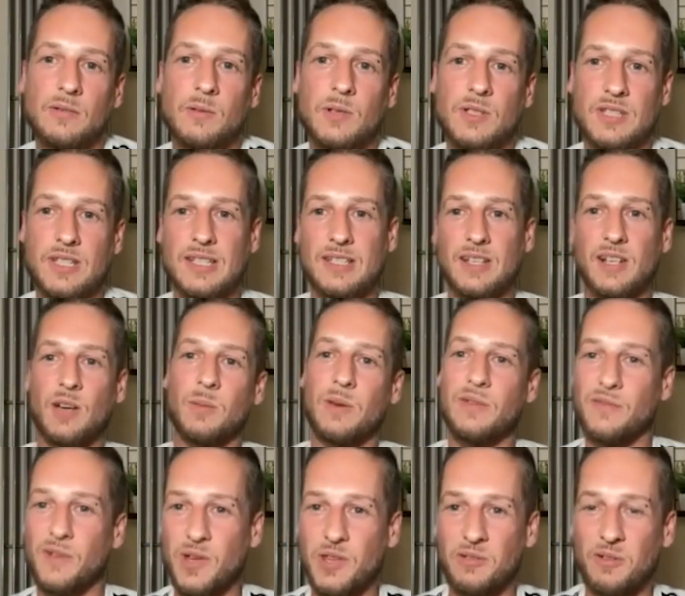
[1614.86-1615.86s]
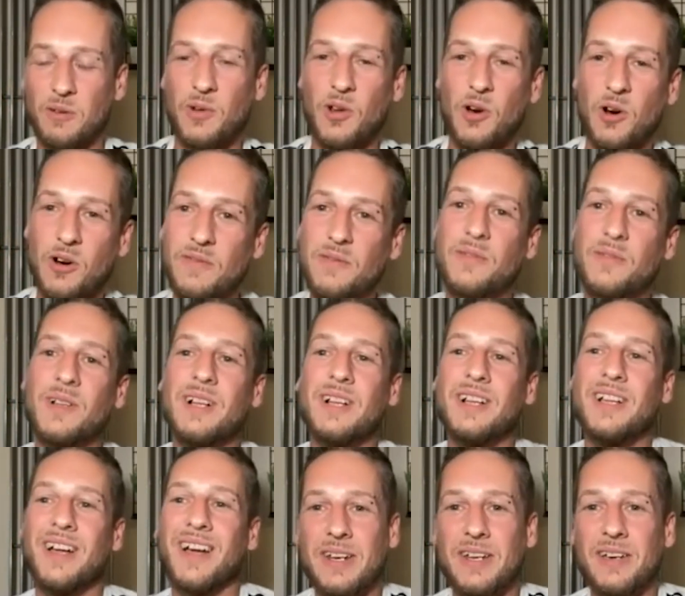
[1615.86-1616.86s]
which is a little bit further up north
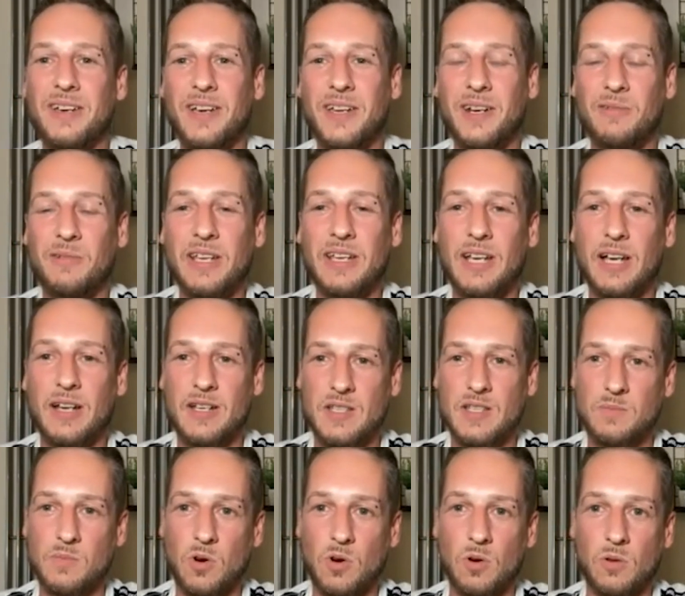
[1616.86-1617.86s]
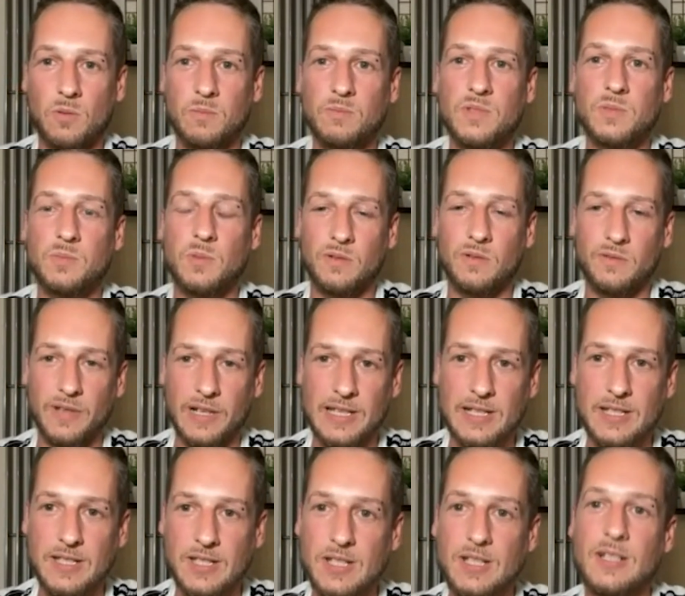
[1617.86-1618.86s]
in a, in a really kind of small, small
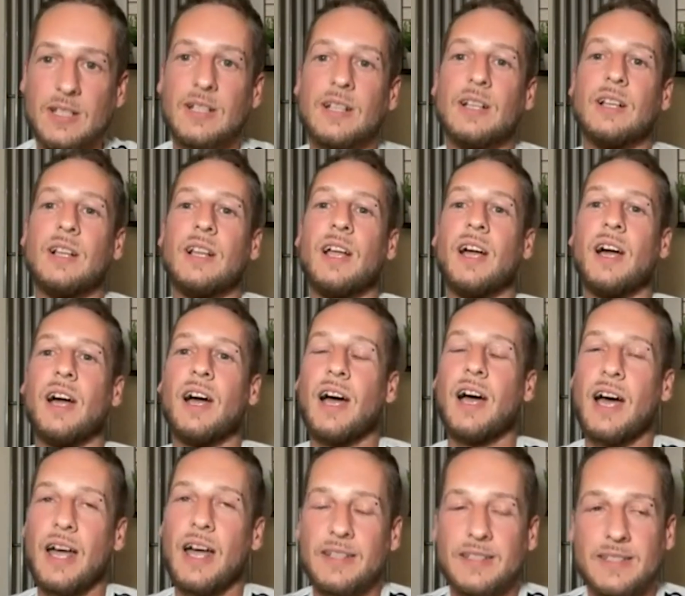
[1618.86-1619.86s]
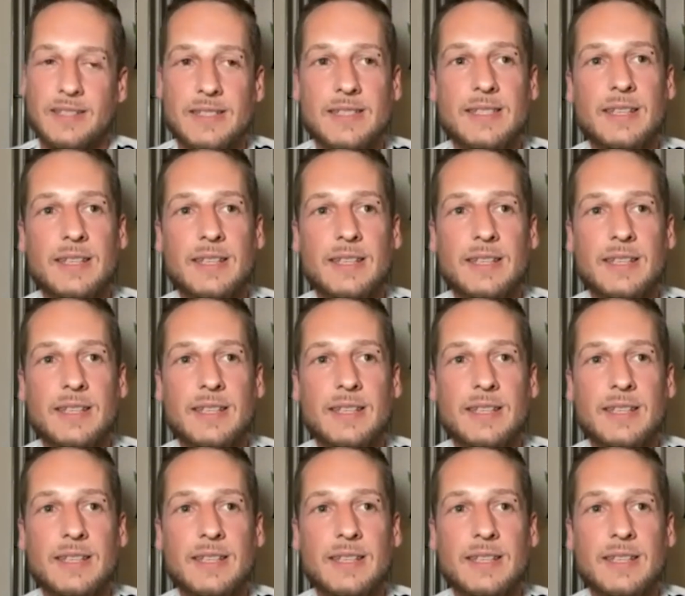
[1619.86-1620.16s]
village. And